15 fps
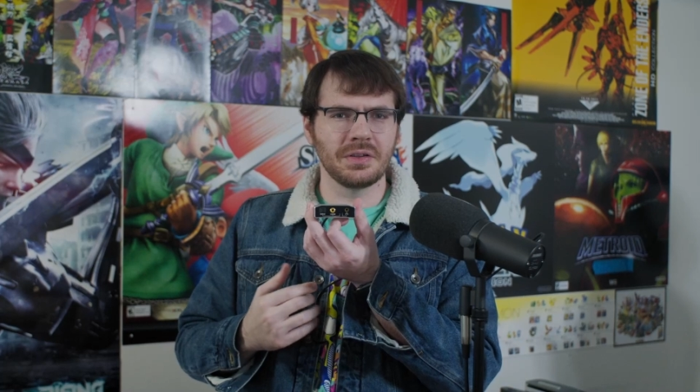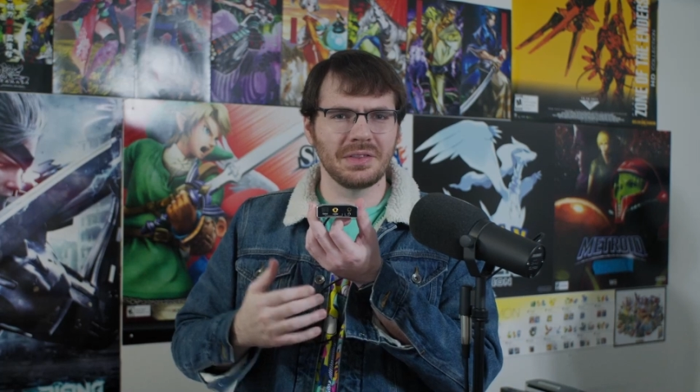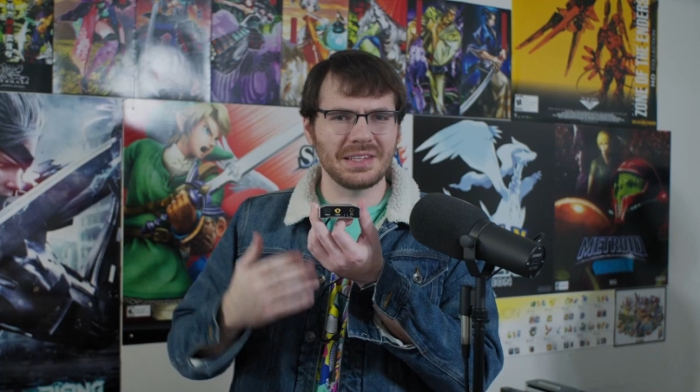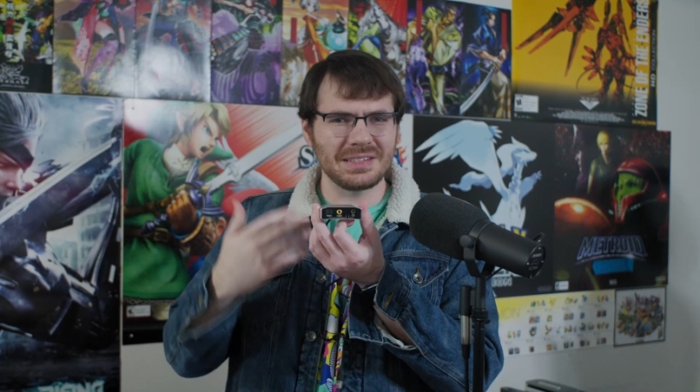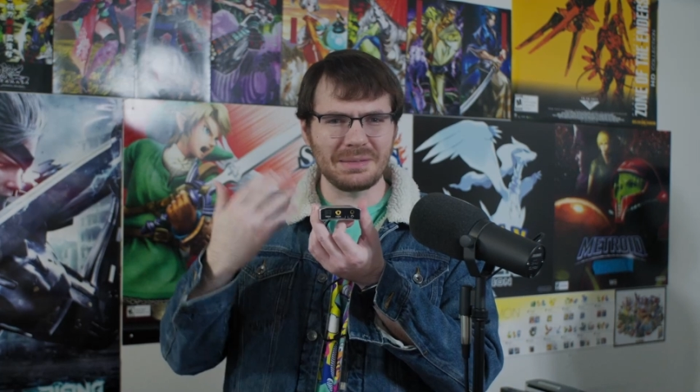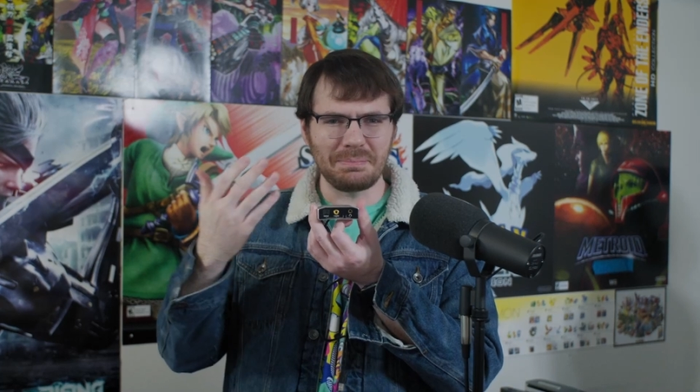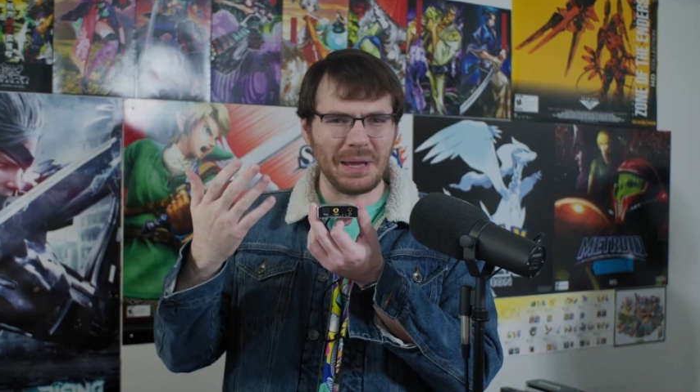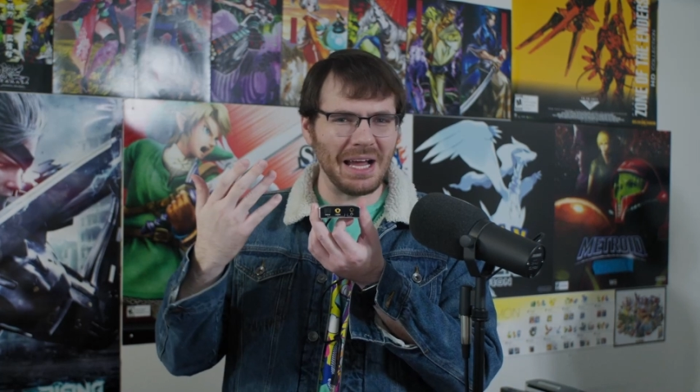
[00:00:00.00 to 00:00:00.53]

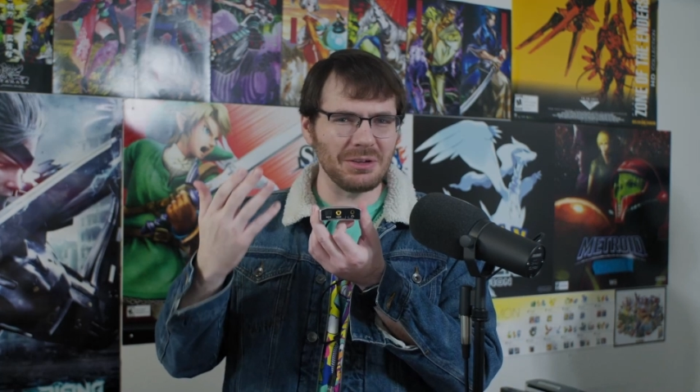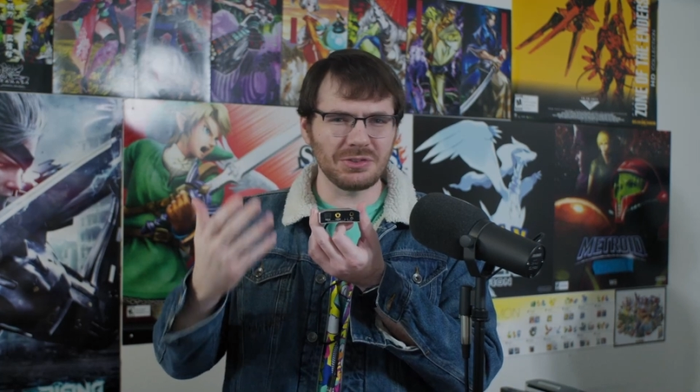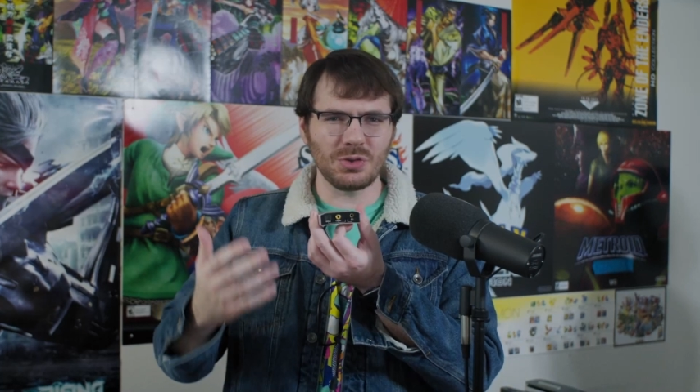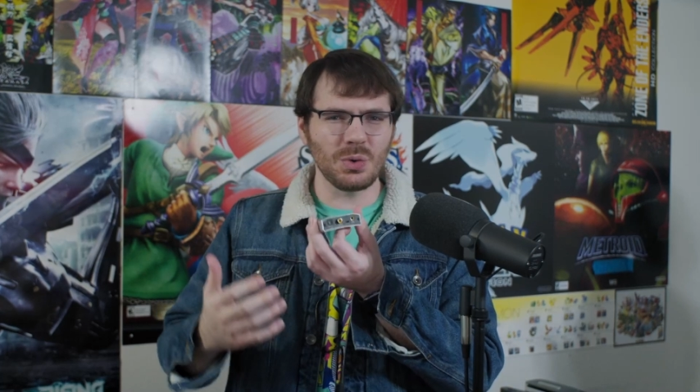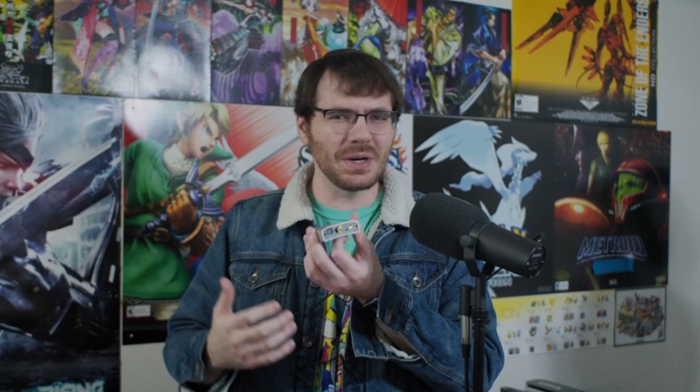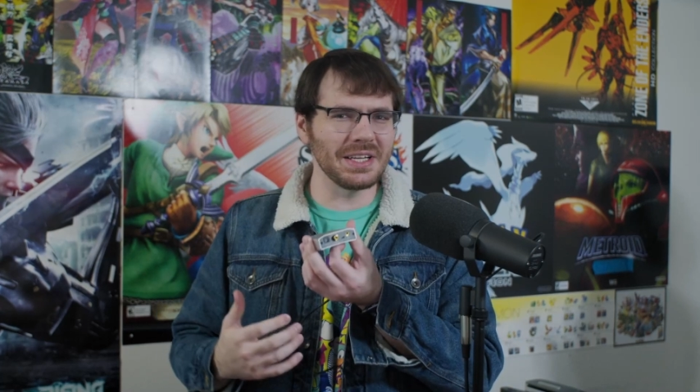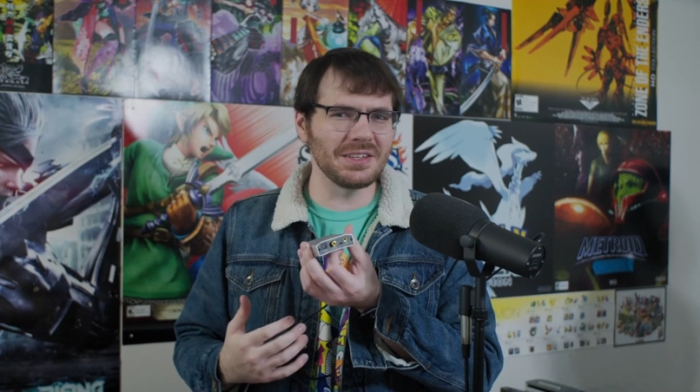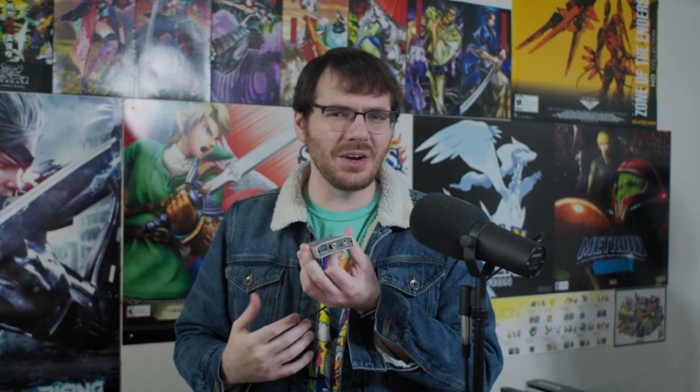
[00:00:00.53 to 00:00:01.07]
that's about
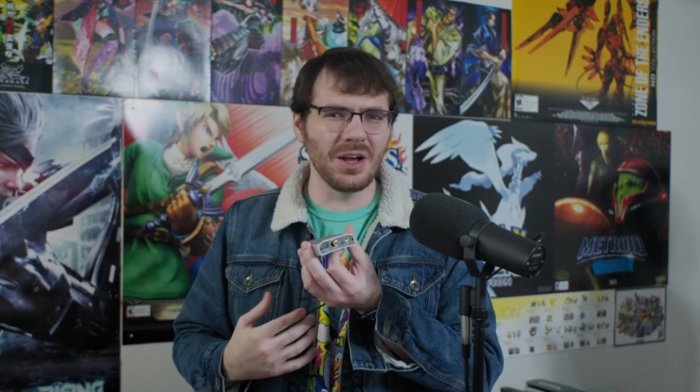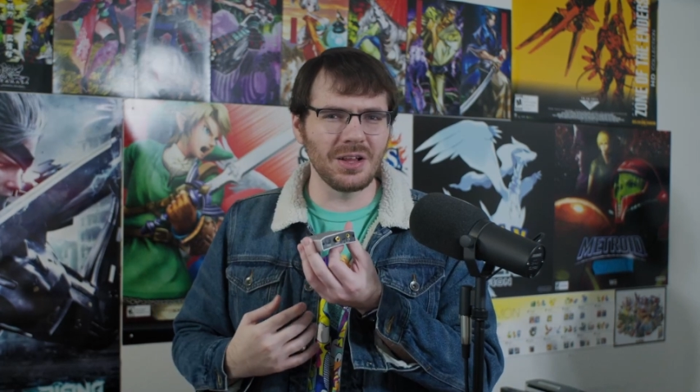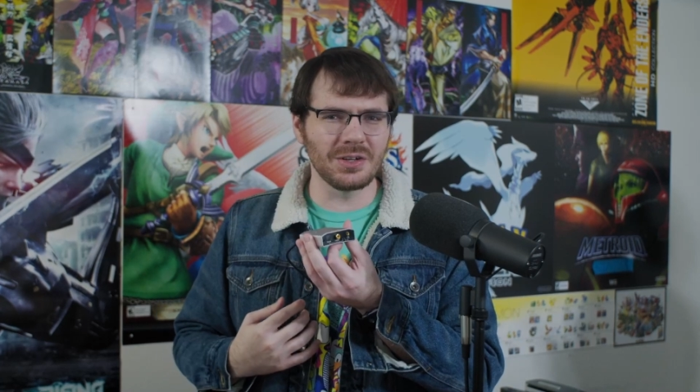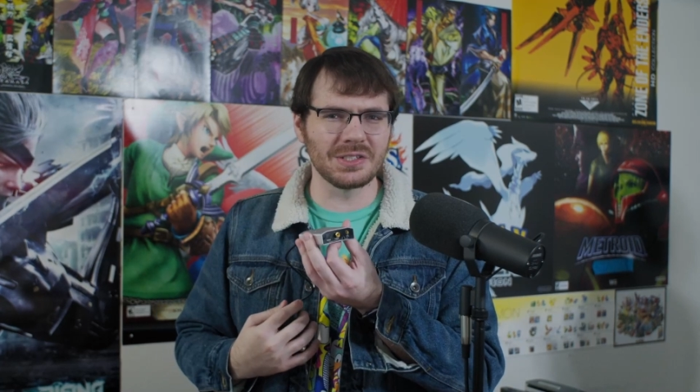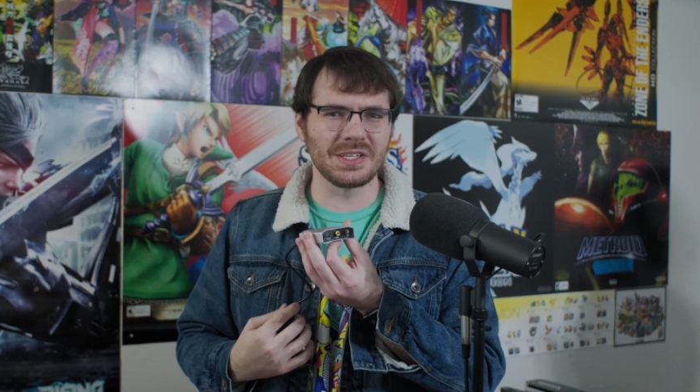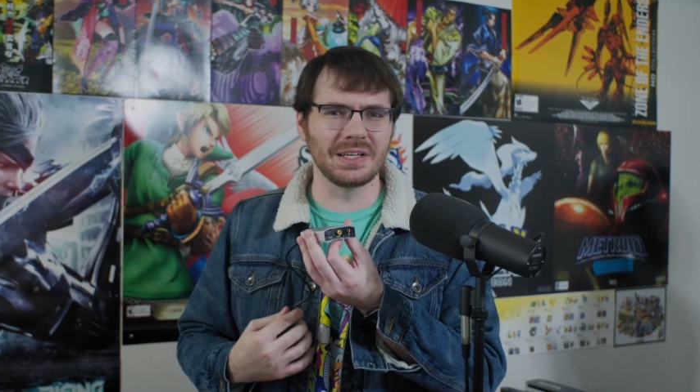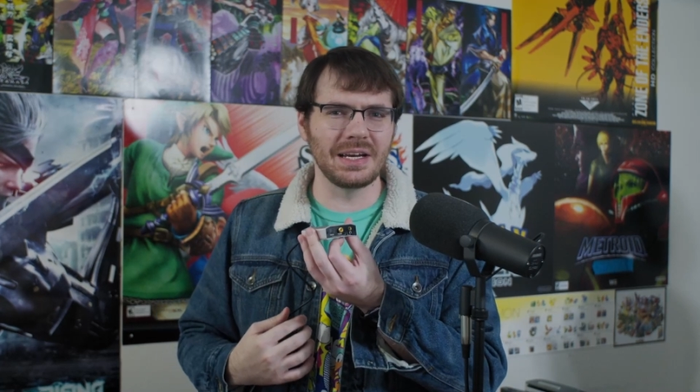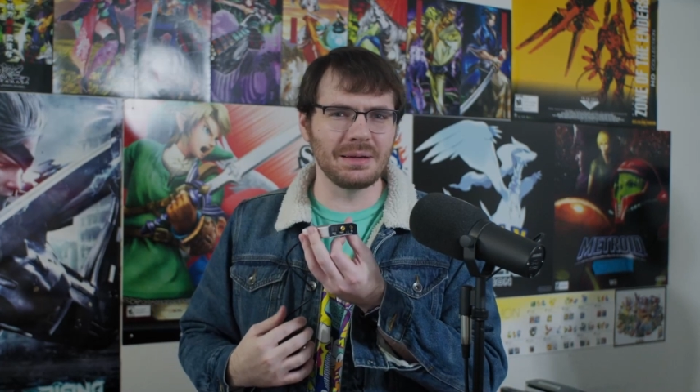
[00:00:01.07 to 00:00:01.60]

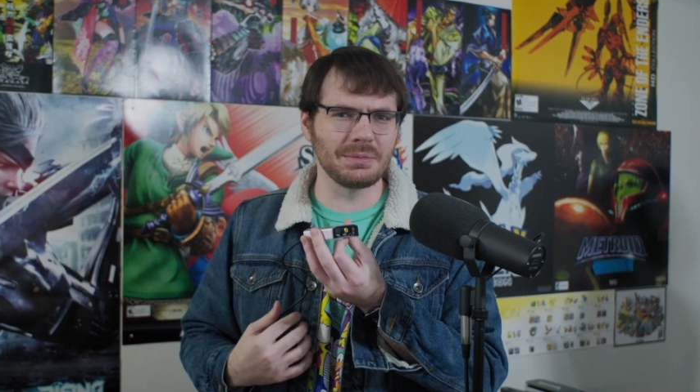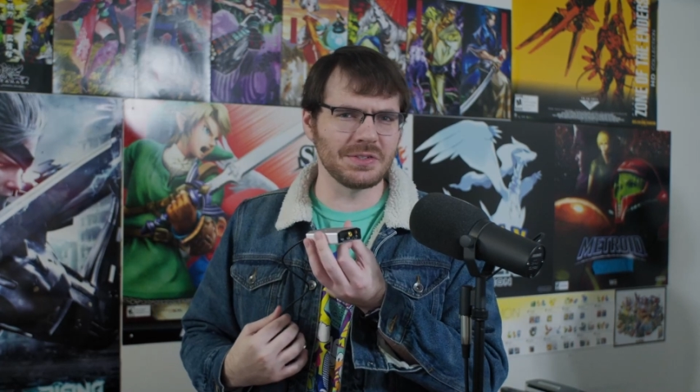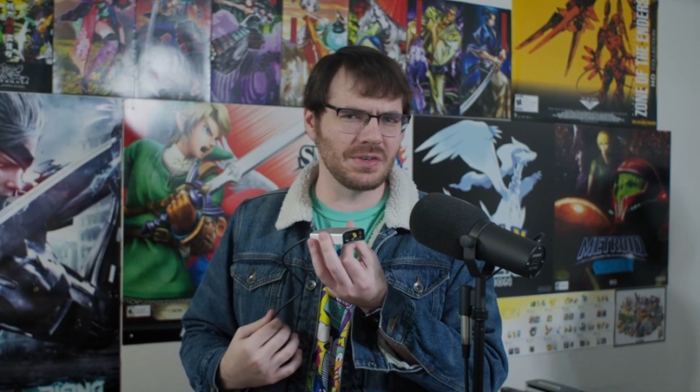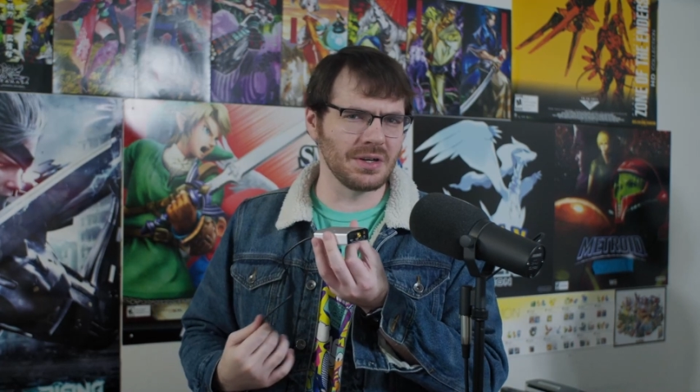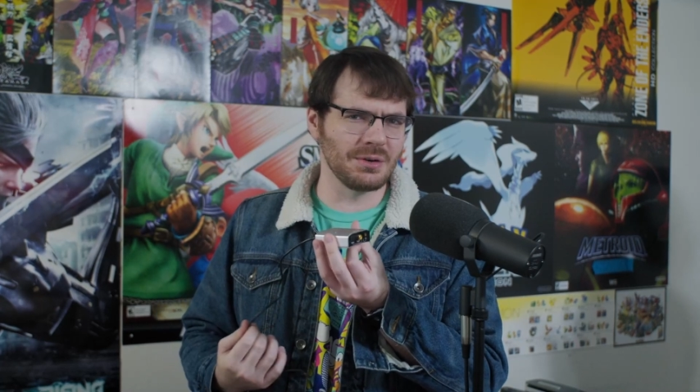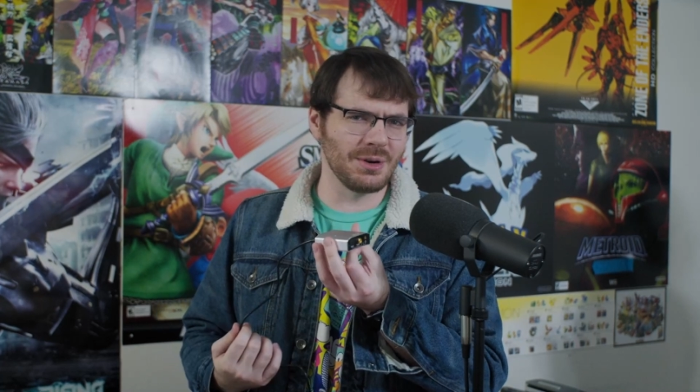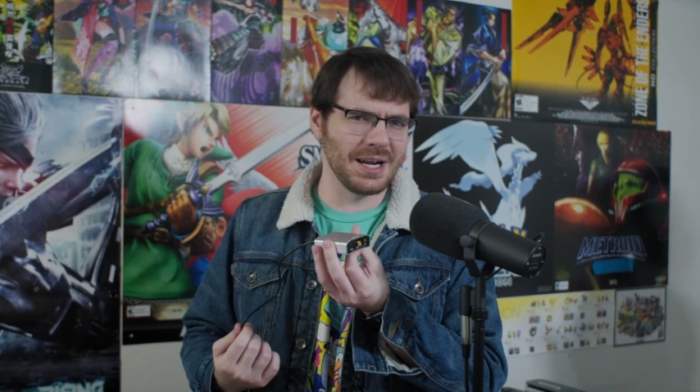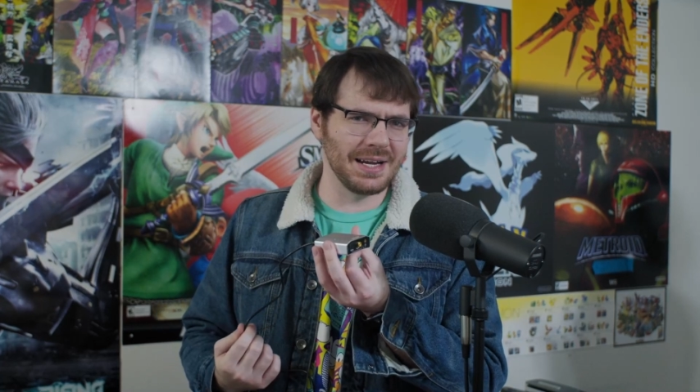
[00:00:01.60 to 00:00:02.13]
$20 on
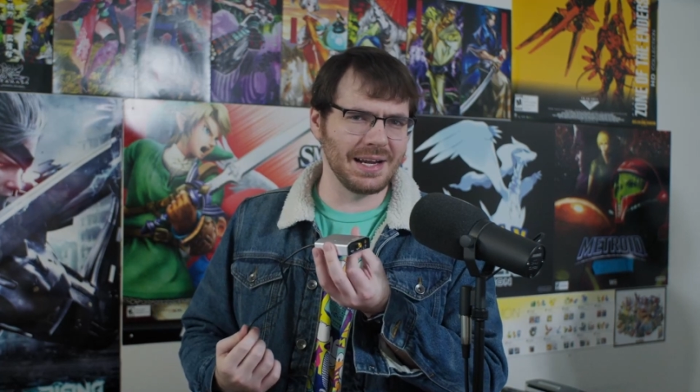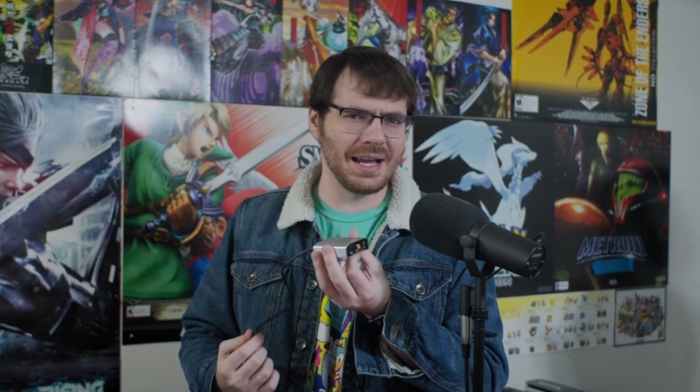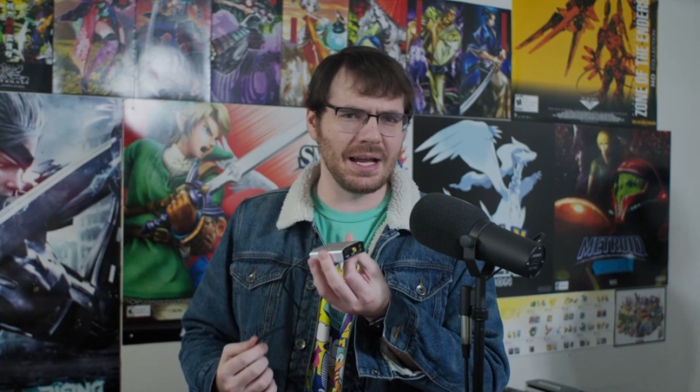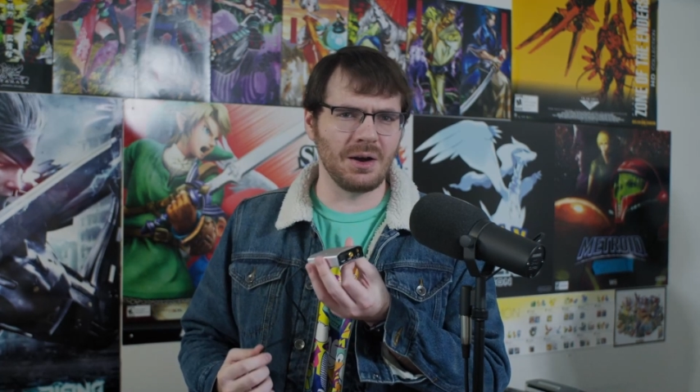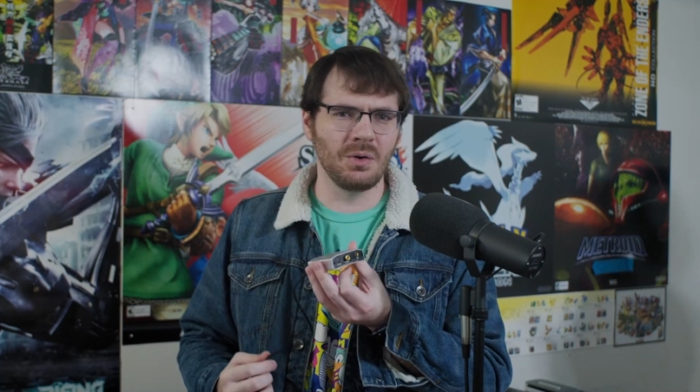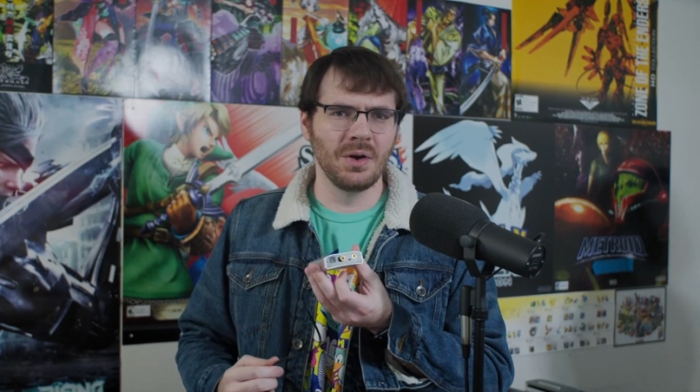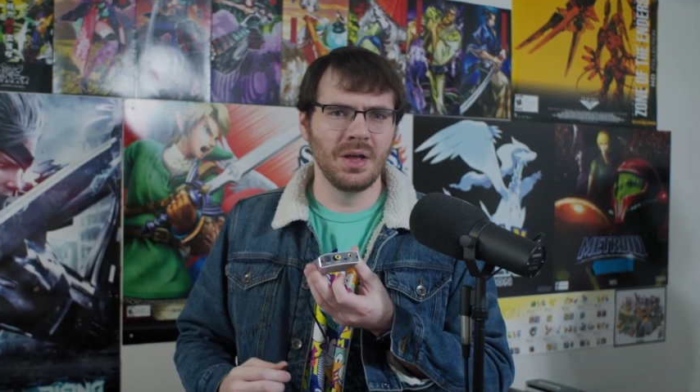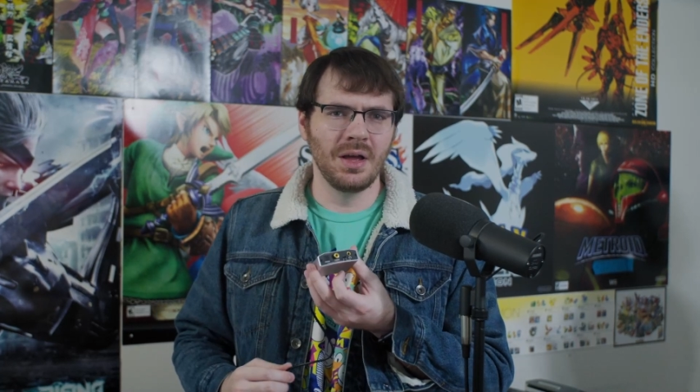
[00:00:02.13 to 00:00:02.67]
Amazon right
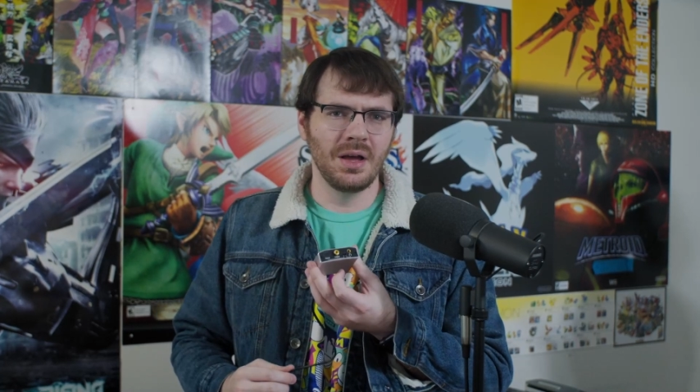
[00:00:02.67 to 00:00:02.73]
now.